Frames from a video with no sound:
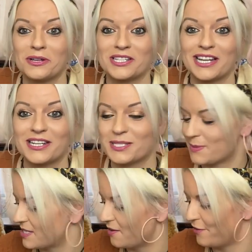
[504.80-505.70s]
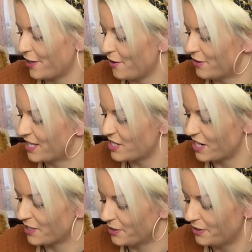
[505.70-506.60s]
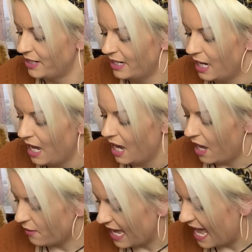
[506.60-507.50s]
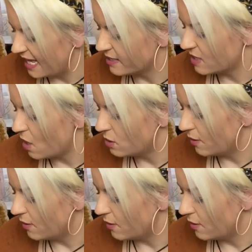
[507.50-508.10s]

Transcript: or gender specific on this channel. Okay, so